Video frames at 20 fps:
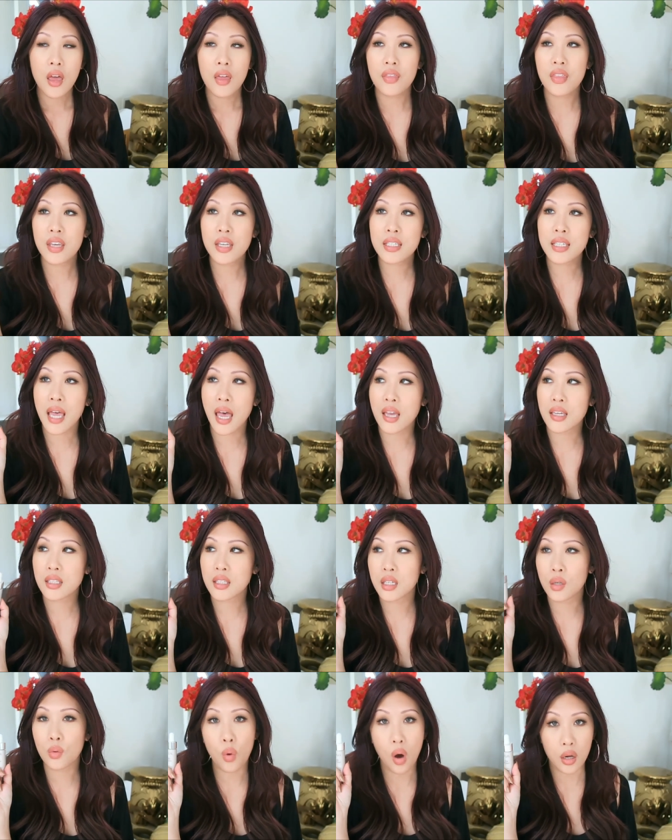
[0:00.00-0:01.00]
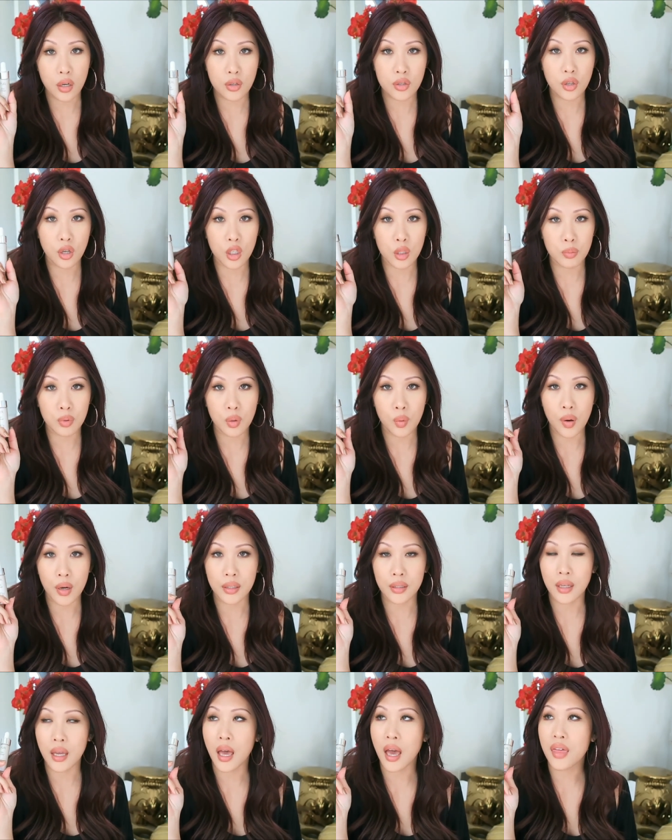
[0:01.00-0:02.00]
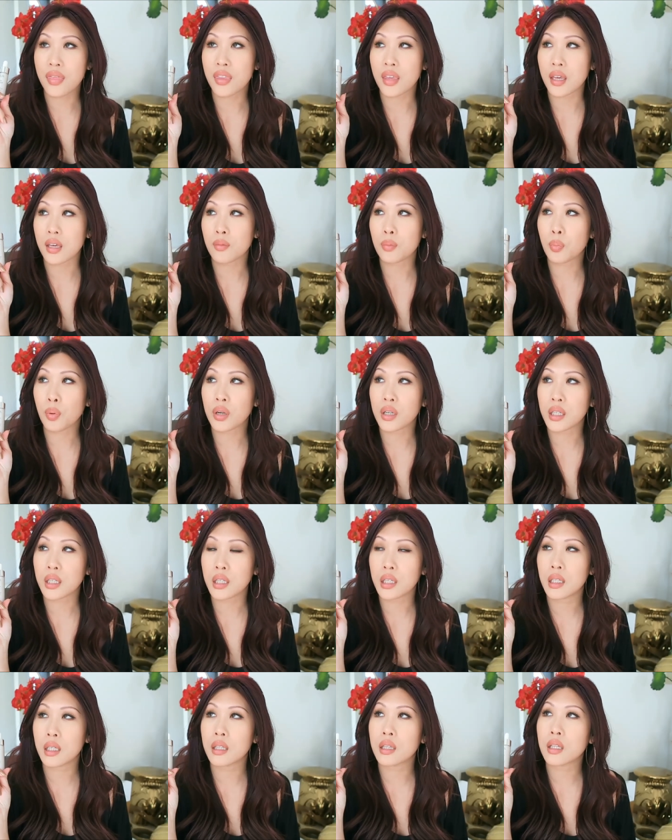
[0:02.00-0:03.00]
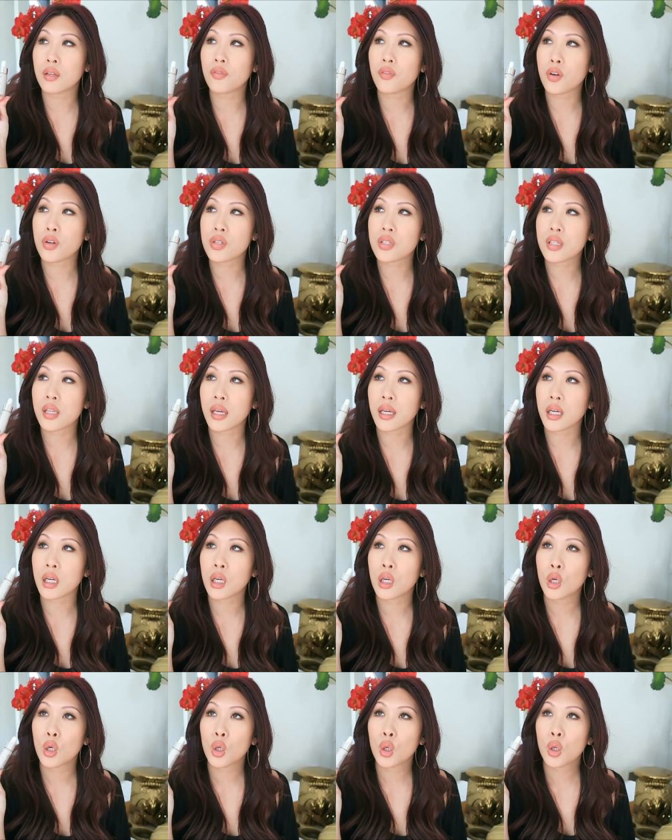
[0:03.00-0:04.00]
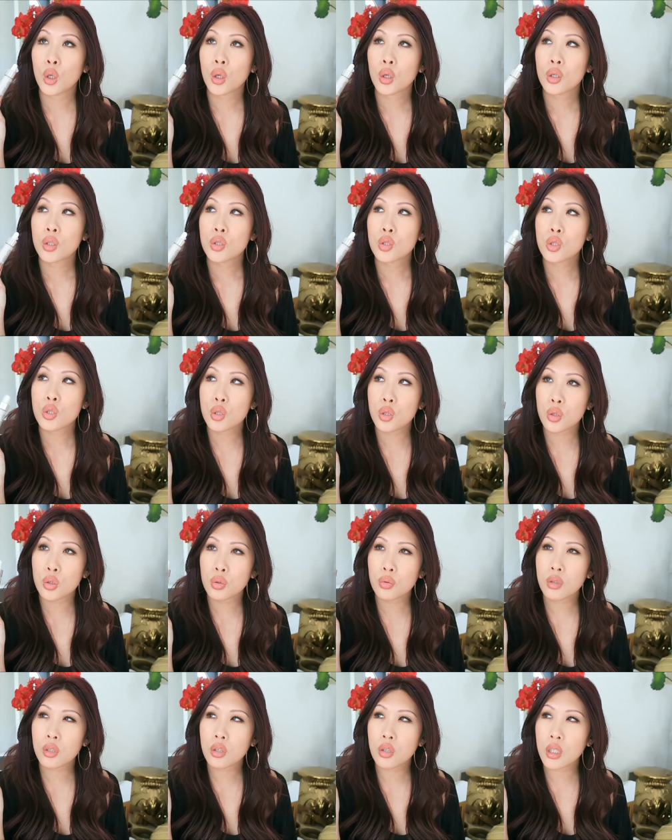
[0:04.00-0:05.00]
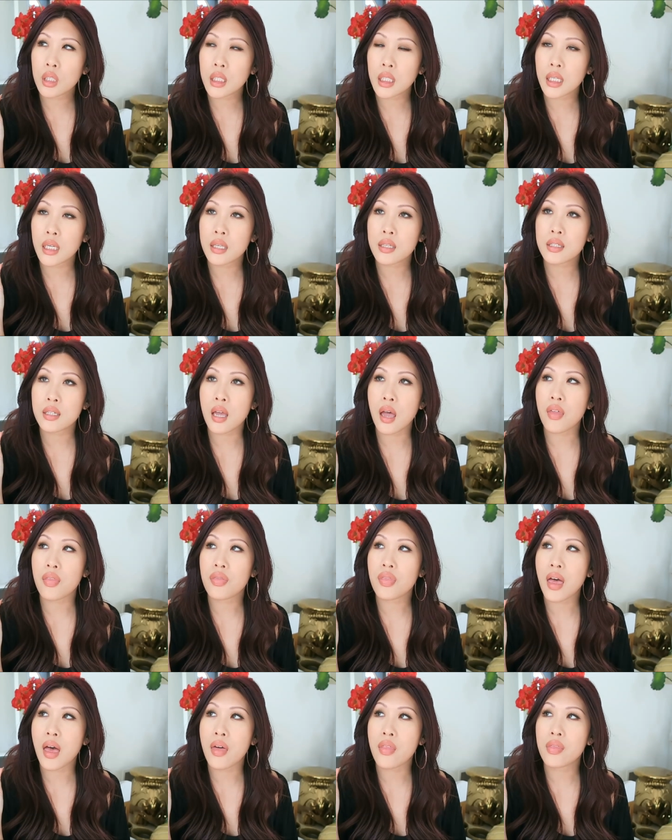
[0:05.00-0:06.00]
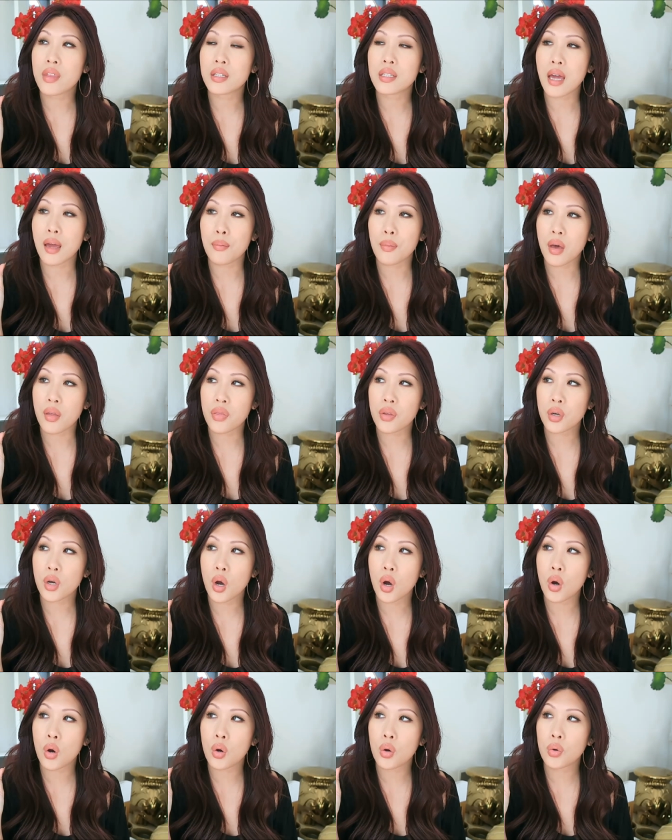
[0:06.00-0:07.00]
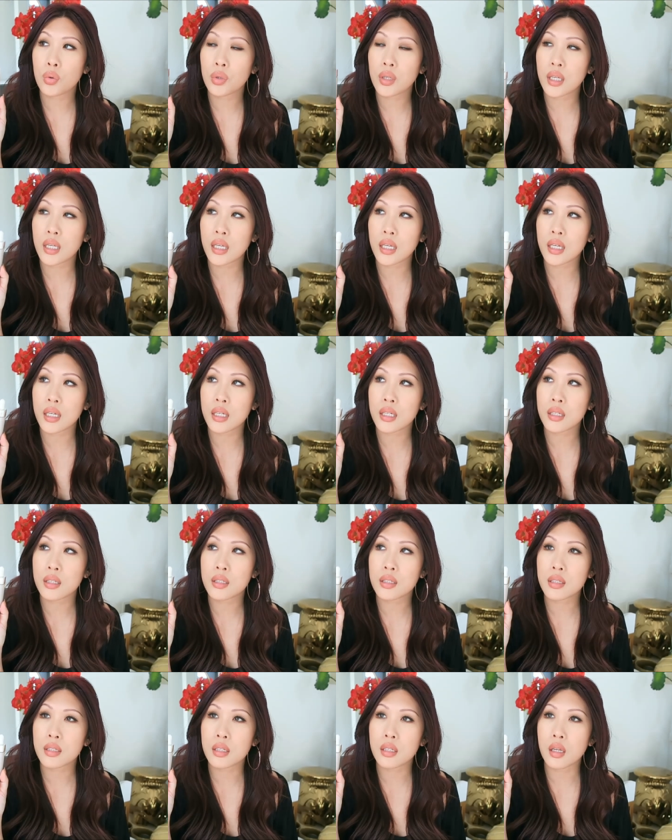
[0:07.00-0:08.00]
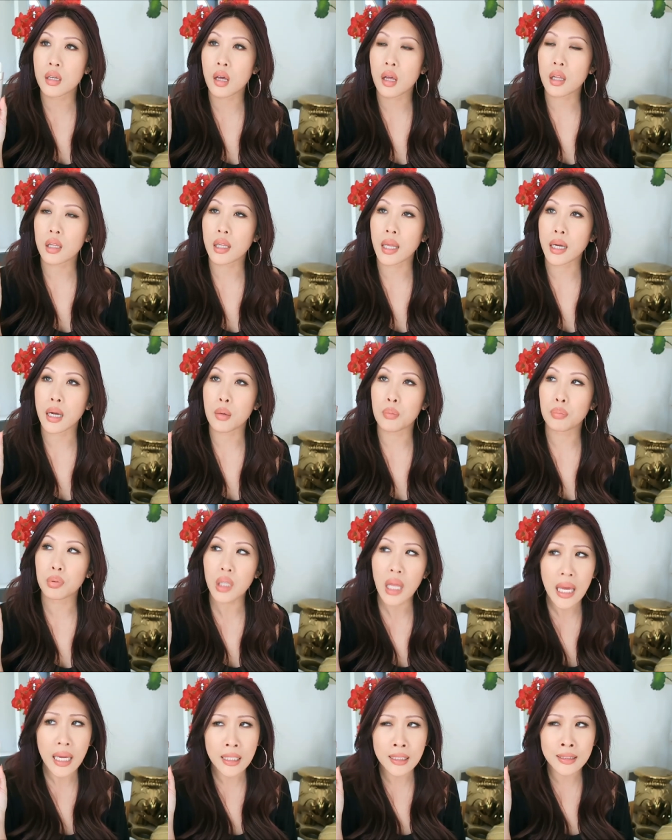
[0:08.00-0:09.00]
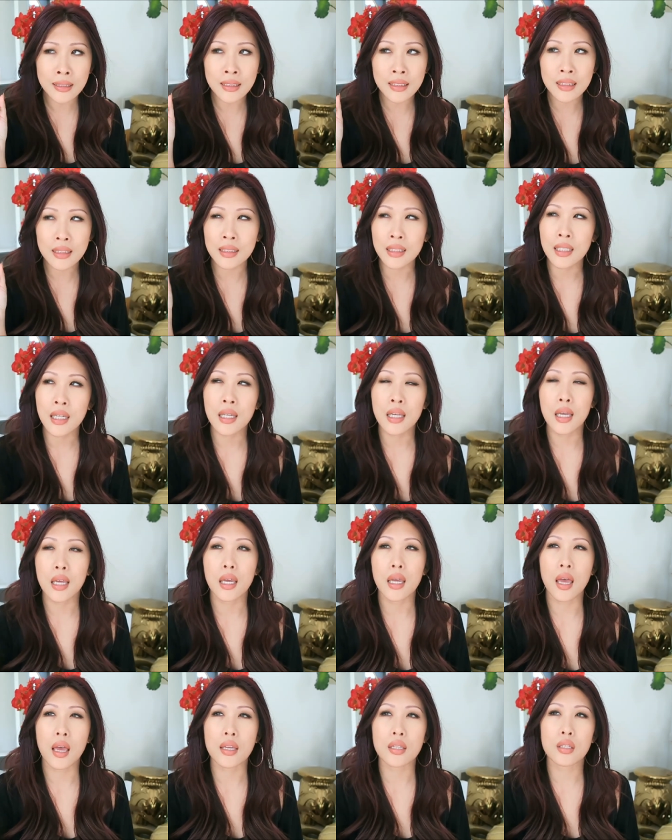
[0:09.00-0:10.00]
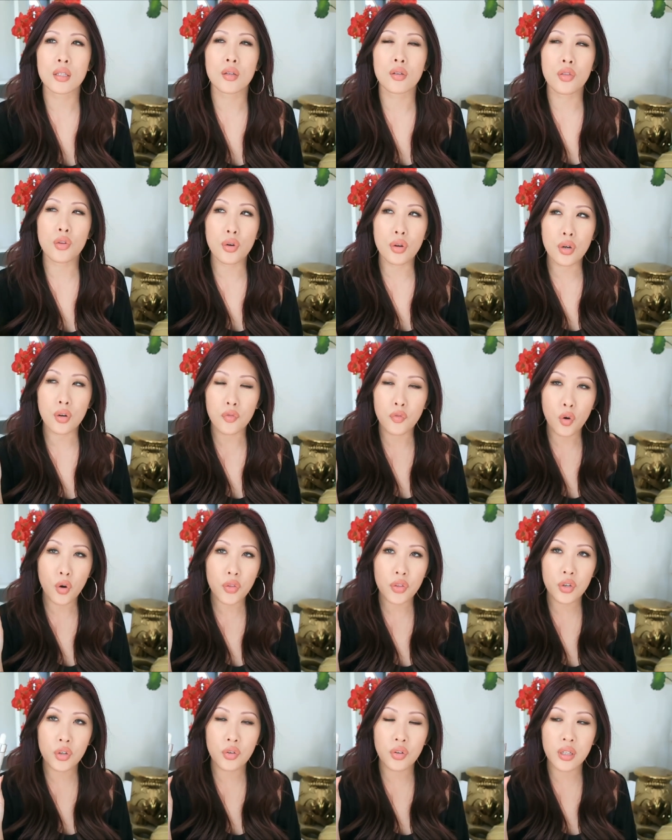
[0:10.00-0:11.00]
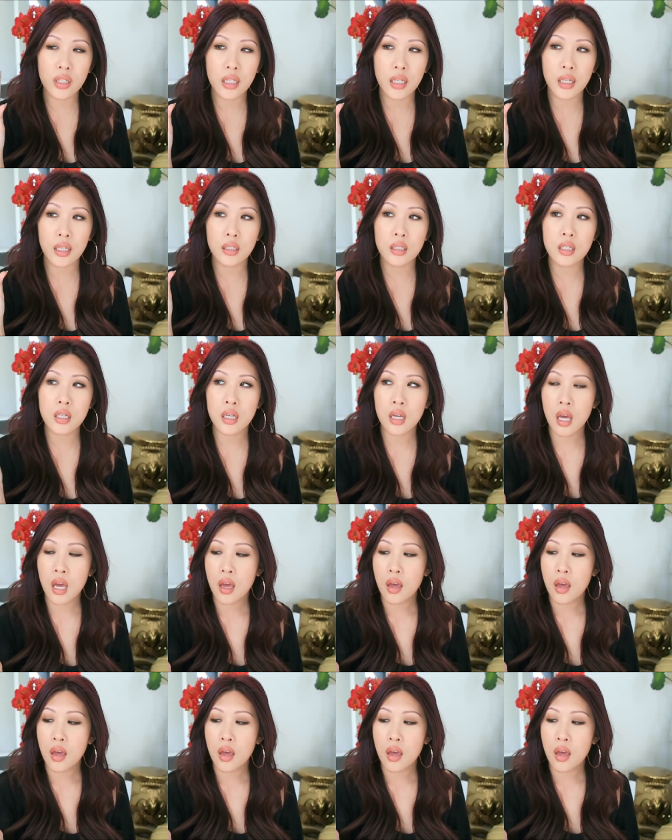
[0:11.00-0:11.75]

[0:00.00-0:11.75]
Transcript: This has the water soluble one, I think, pretty in the first like two ingredients and then the dimethicone is like a blend as the third or fourth ingredient.